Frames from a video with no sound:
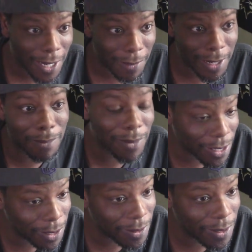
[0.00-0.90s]
My number
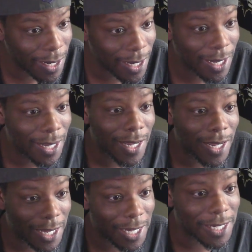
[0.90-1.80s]
two
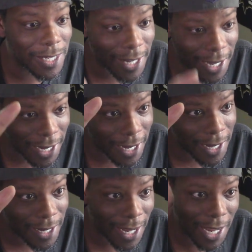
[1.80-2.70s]
is uh,
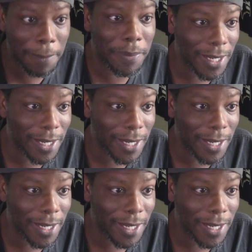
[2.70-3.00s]
AP